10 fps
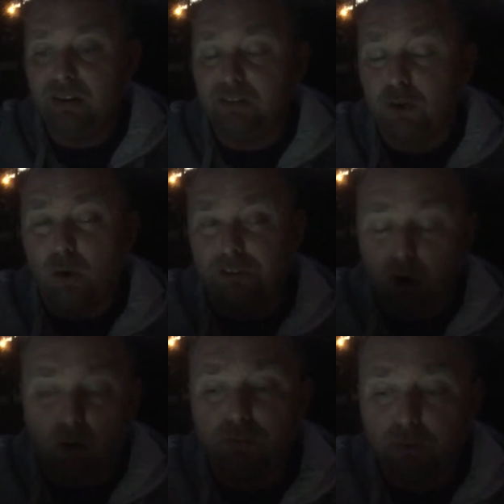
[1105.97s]
Of course,
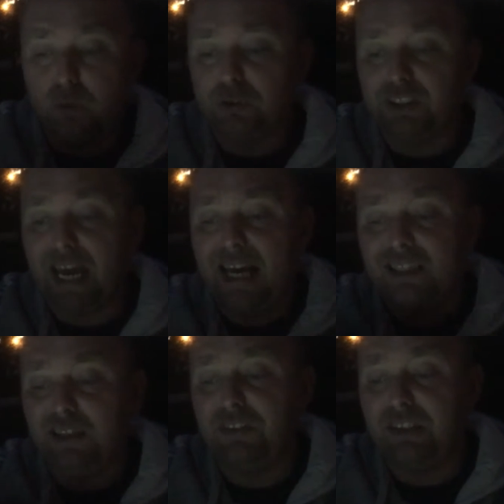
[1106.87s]
all four of those
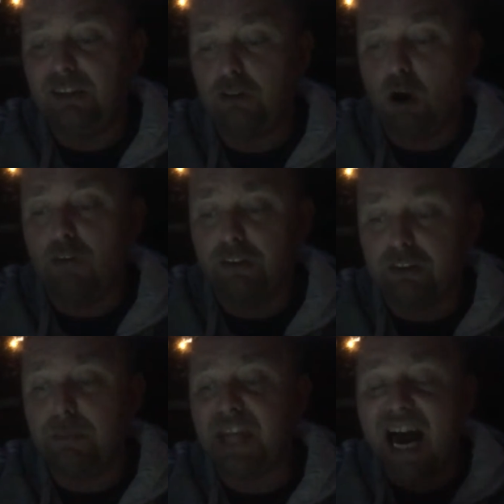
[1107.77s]
activities offer
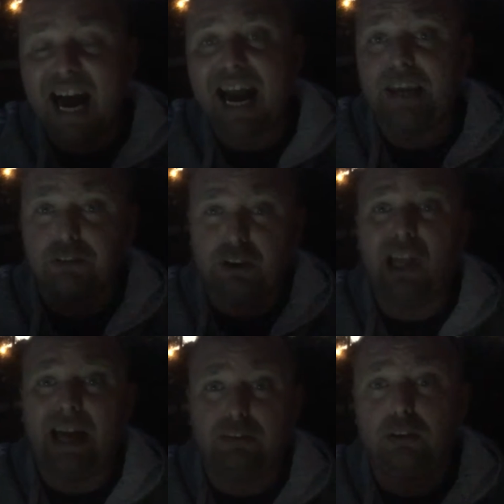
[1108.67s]
some of the highest
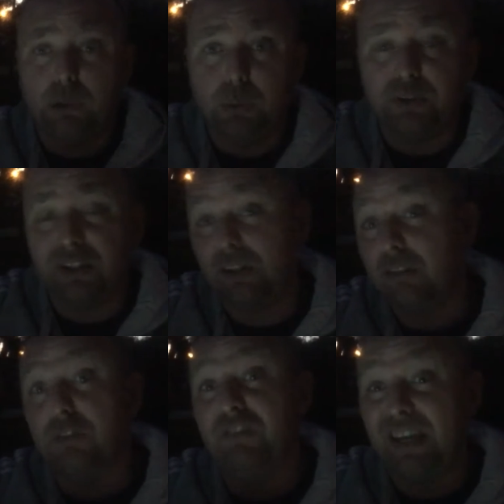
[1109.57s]
class loot that
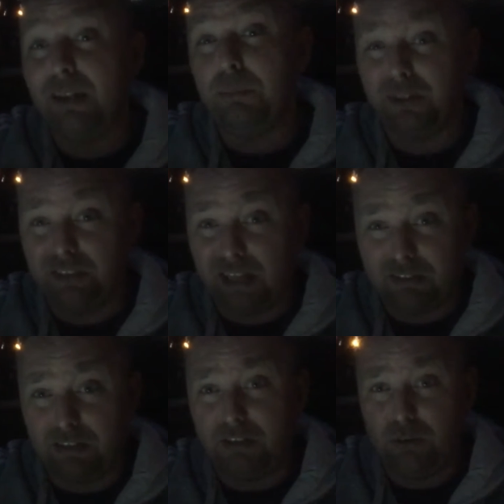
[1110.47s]
is available in
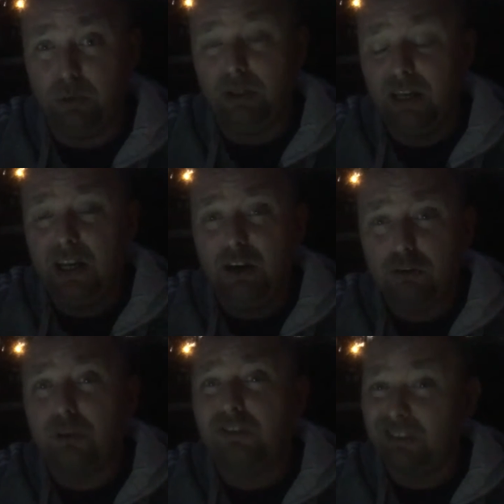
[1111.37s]
Destiny 2.
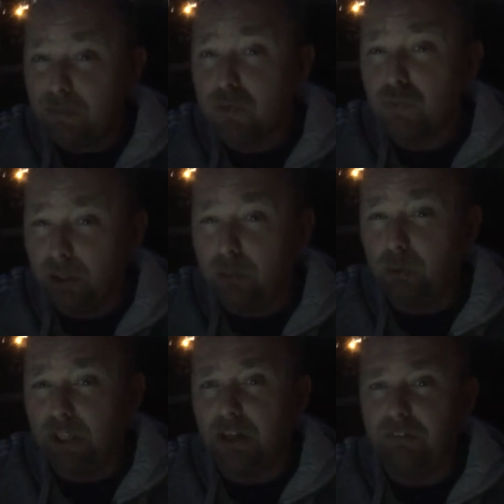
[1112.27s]
So it seemed really,
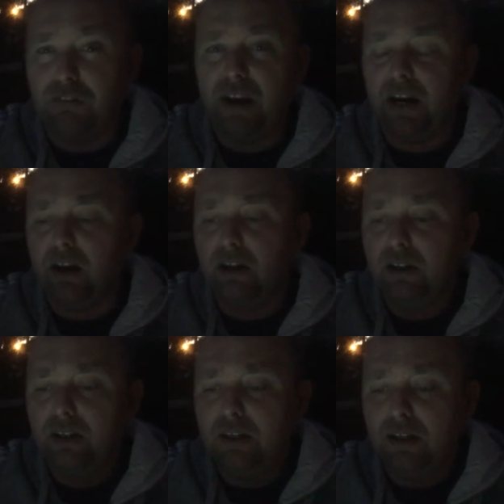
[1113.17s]
really unfair.
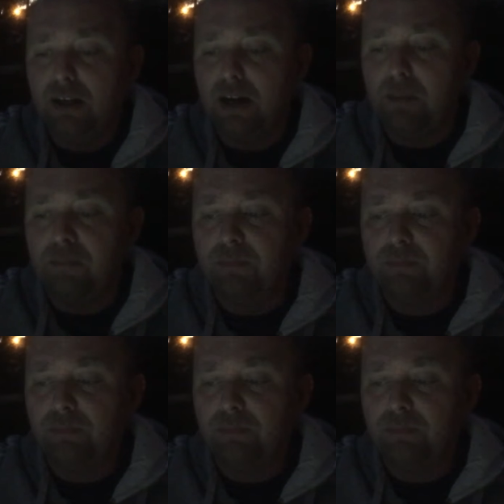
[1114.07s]
One